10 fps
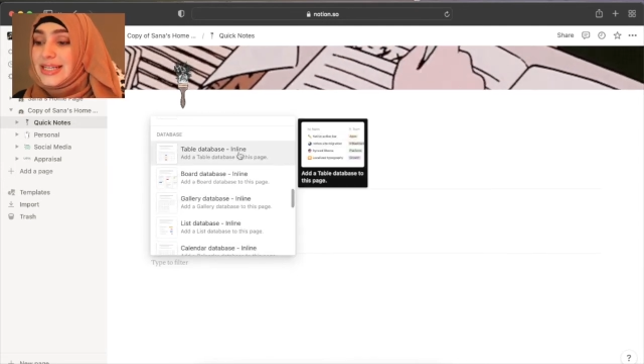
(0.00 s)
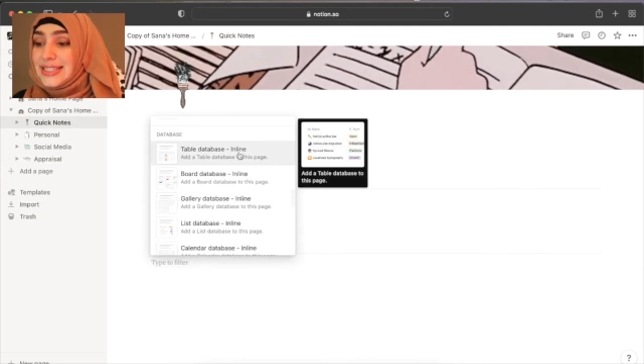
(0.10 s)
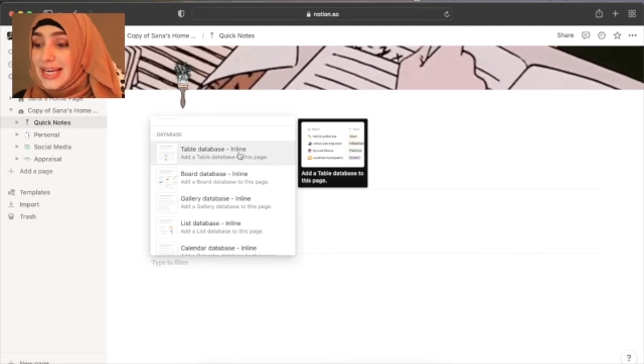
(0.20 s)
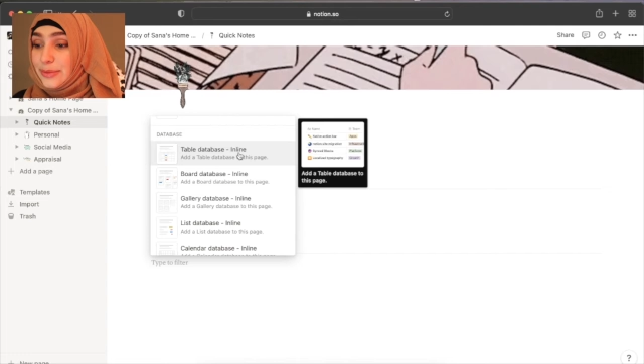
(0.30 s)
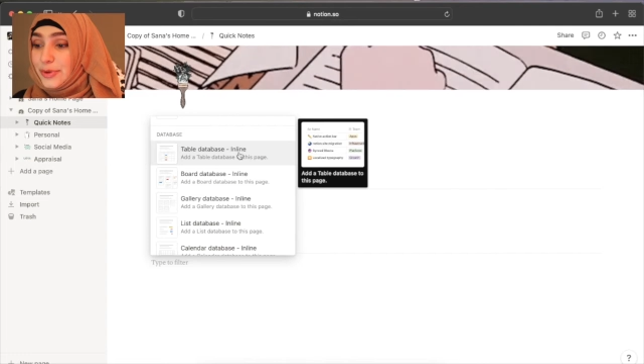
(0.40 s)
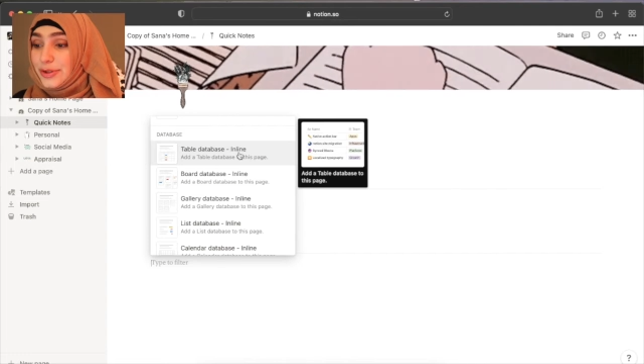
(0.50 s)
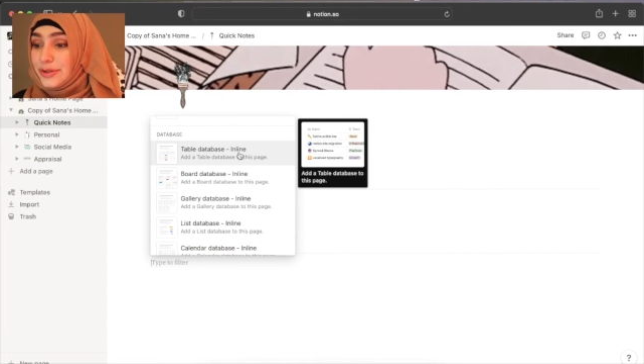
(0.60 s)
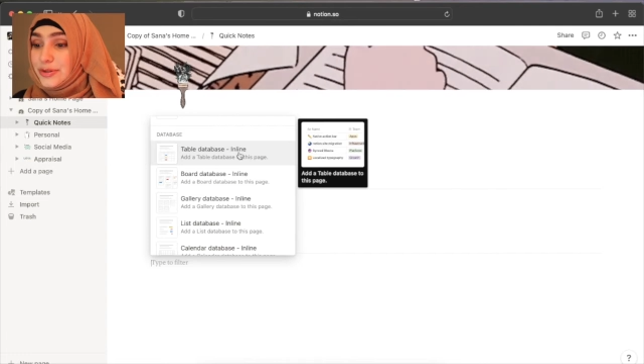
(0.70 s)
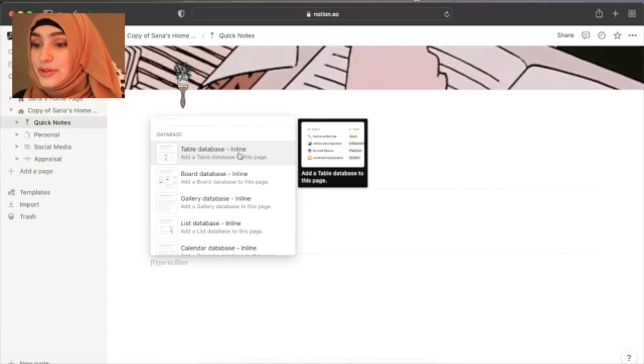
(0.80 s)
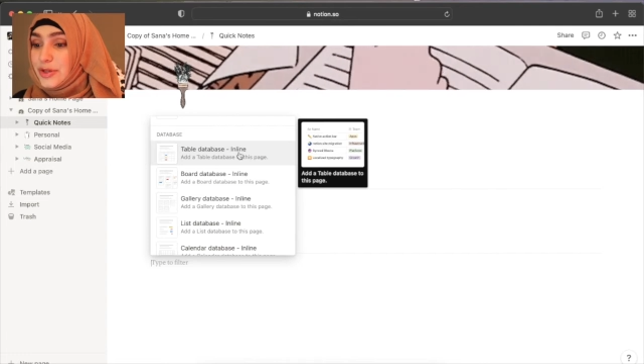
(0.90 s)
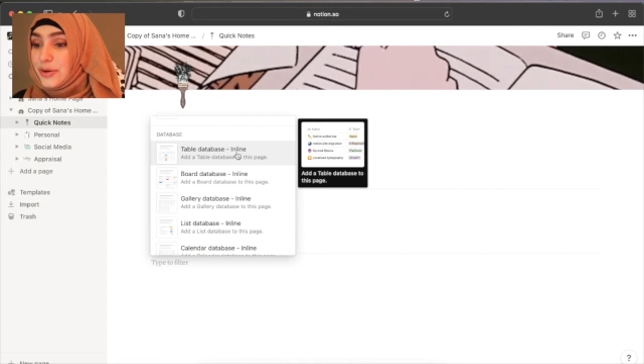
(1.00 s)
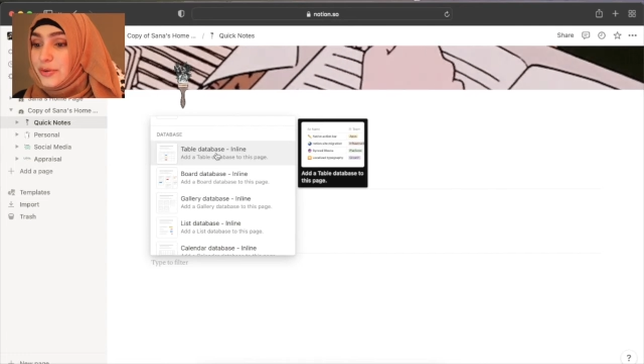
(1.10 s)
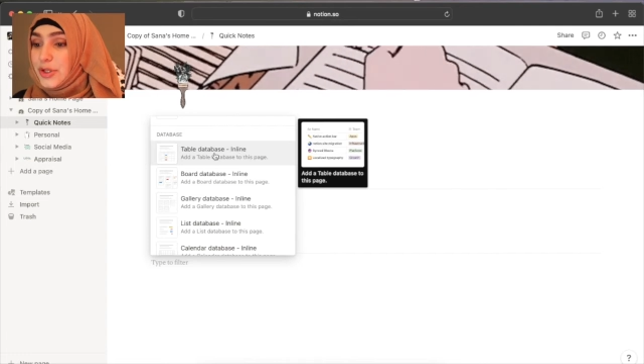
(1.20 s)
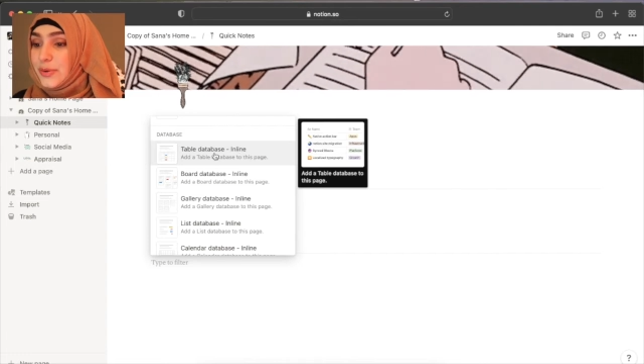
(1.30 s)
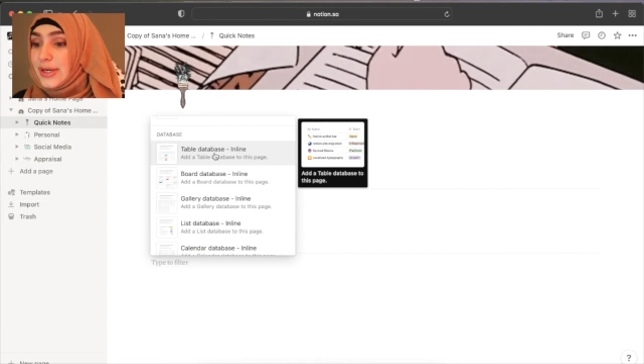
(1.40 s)
table. So
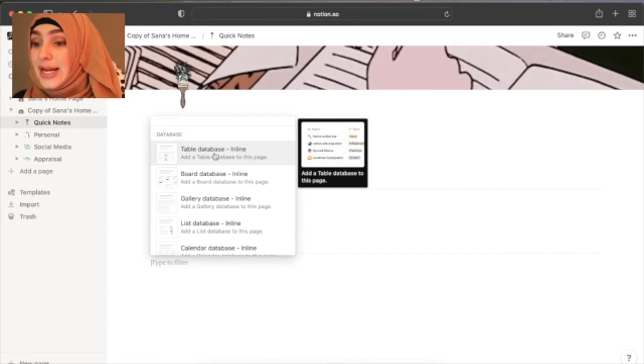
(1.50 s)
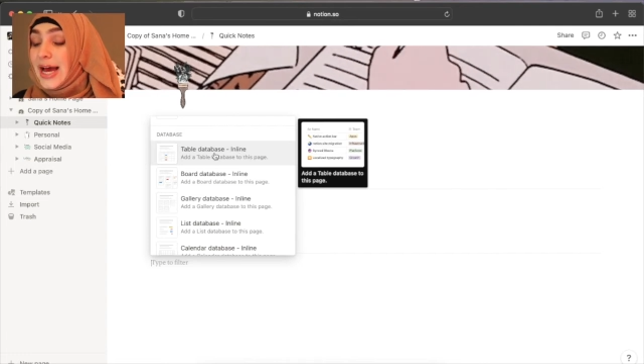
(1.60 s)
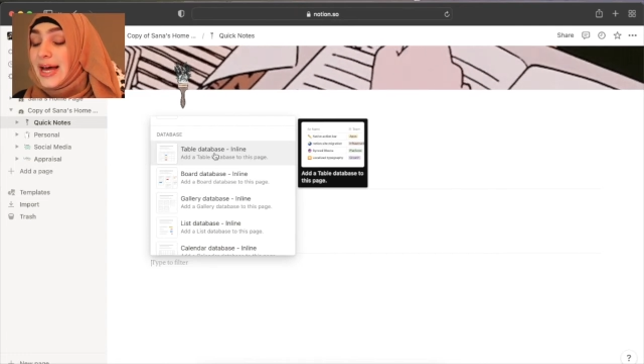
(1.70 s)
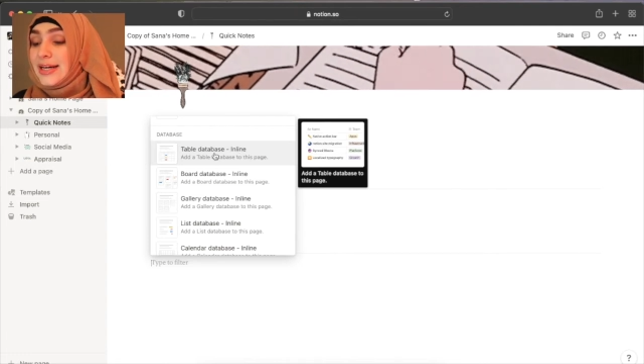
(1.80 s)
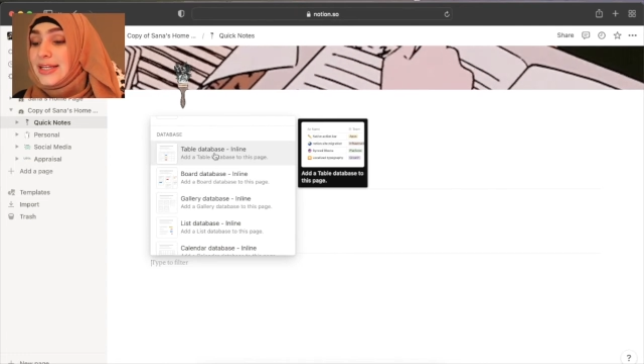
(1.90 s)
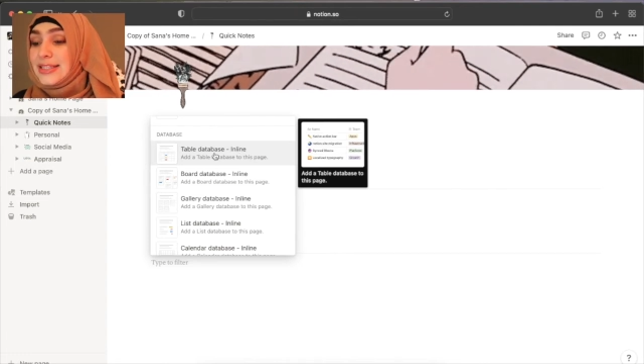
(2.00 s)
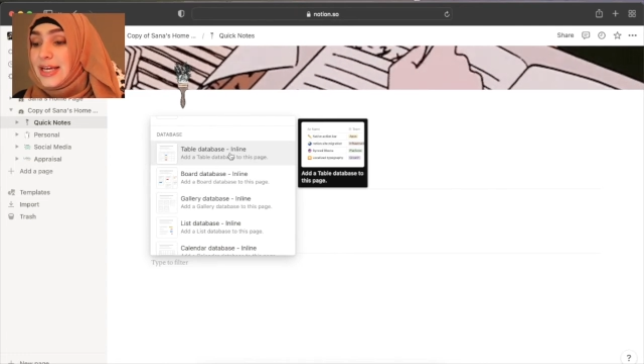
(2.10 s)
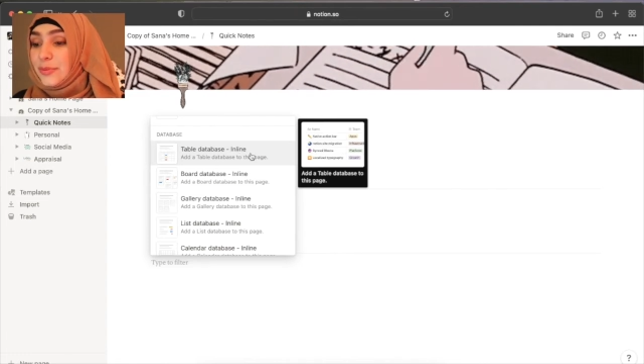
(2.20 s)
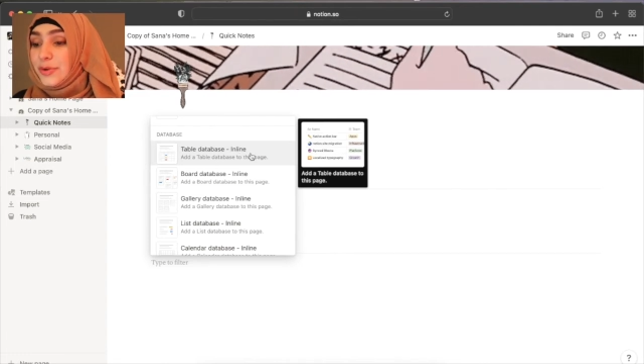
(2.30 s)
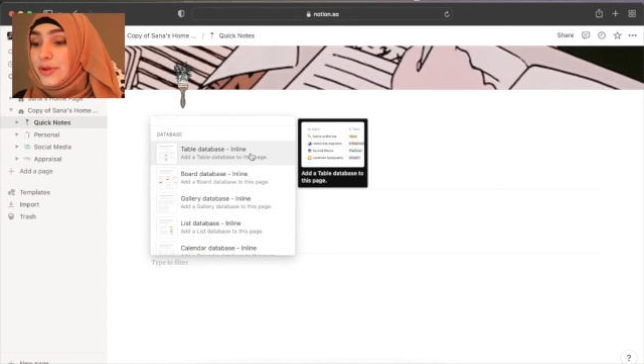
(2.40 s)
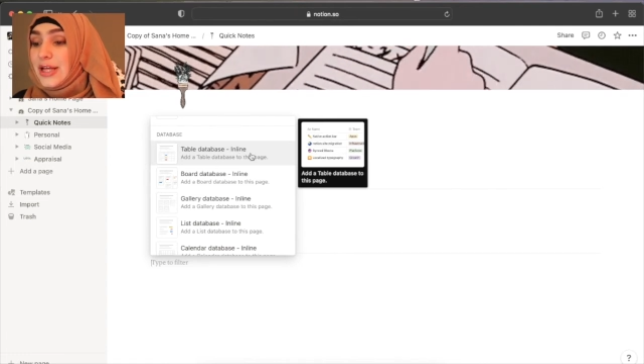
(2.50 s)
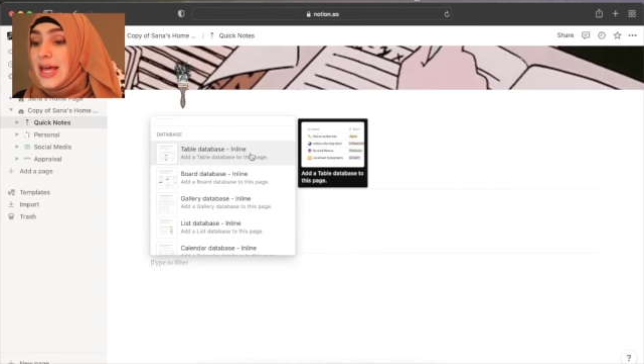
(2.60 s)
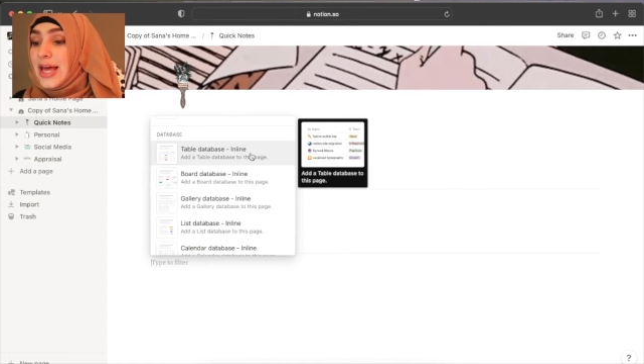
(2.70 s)
you can add a table.